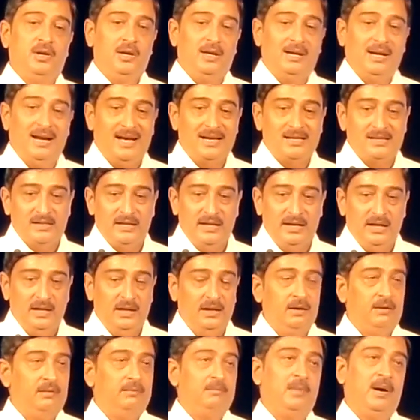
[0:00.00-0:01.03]

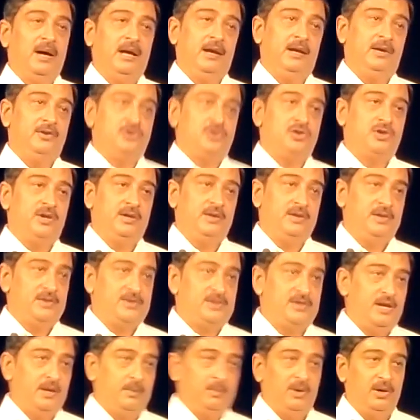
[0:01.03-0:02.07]
class-leading mileage in this
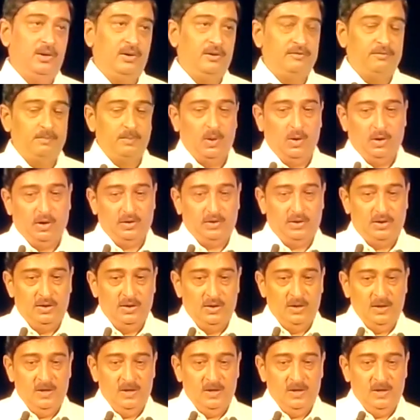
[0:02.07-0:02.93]
segment of product.